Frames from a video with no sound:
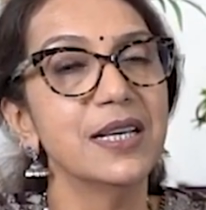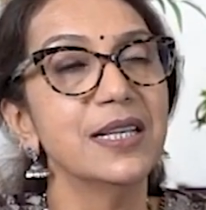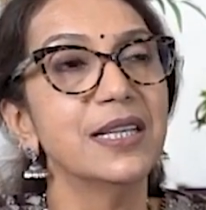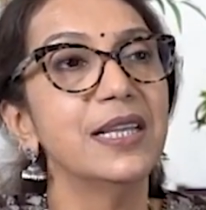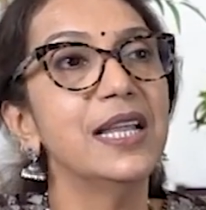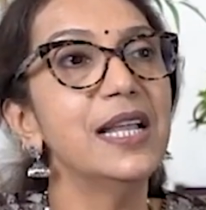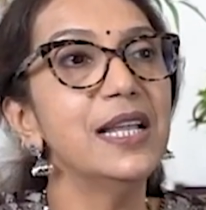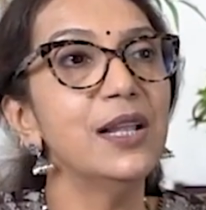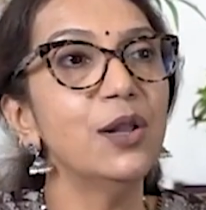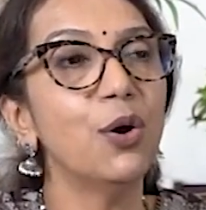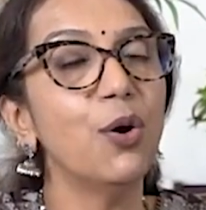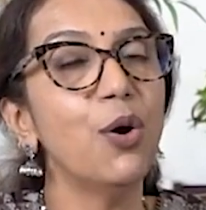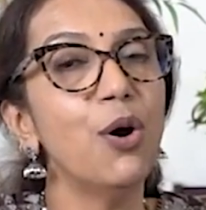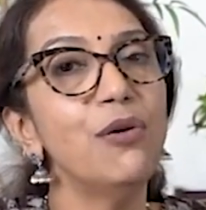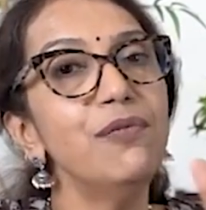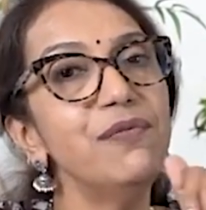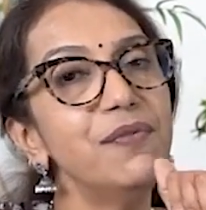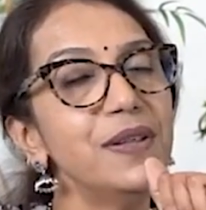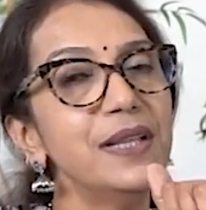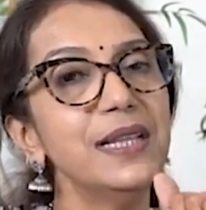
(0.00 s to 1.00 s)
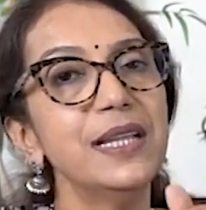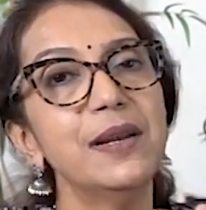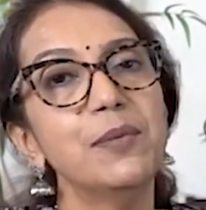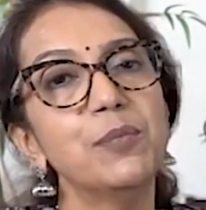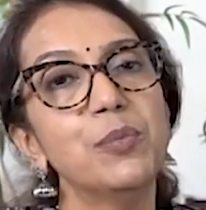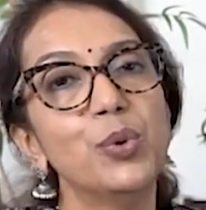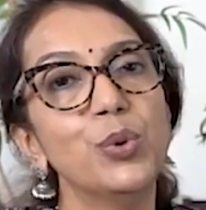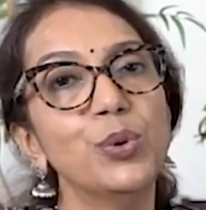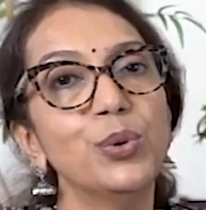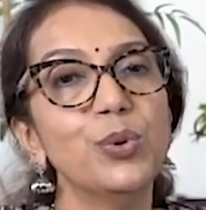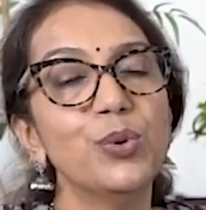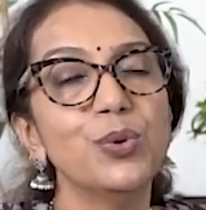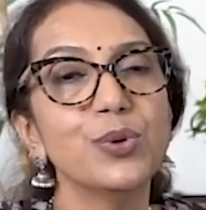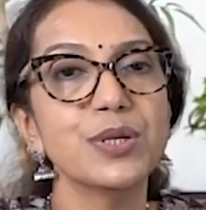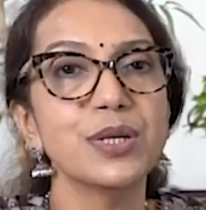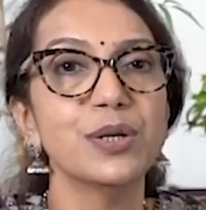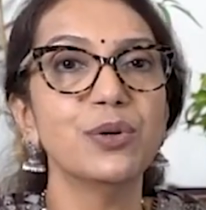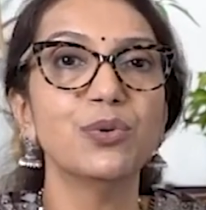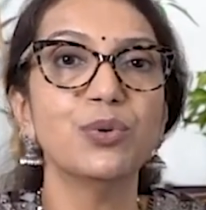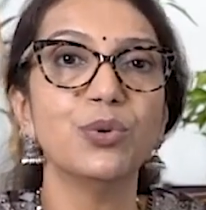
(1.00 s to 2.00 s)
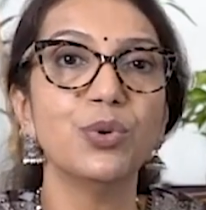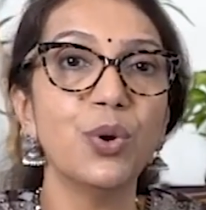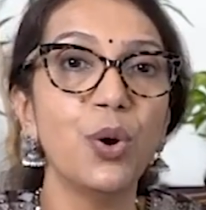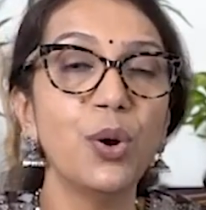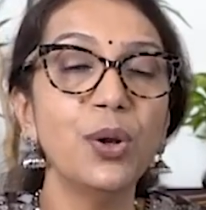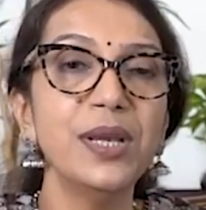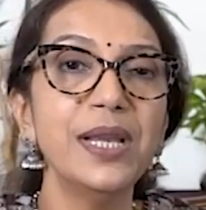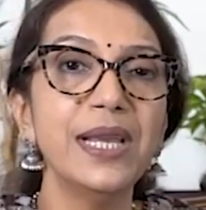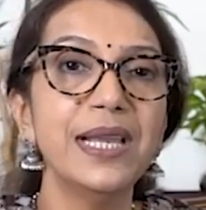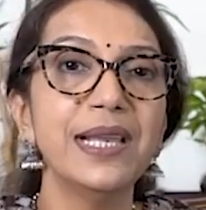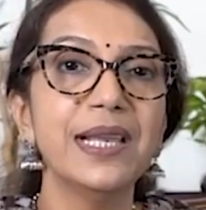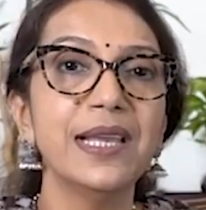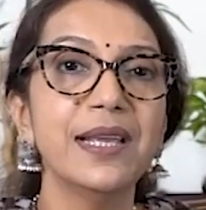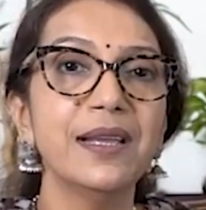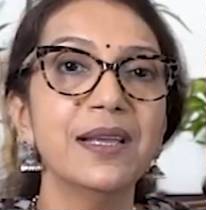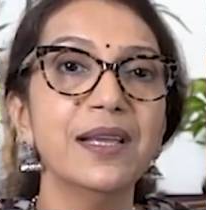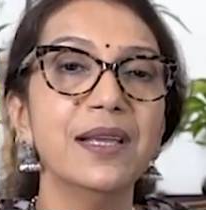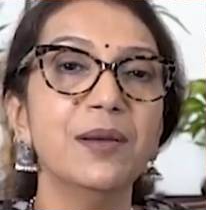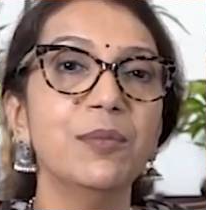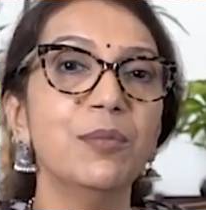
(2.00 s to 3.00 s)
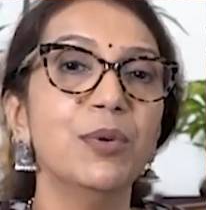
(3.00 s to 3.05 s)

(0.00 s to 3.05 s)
then often that bone goes into non-healing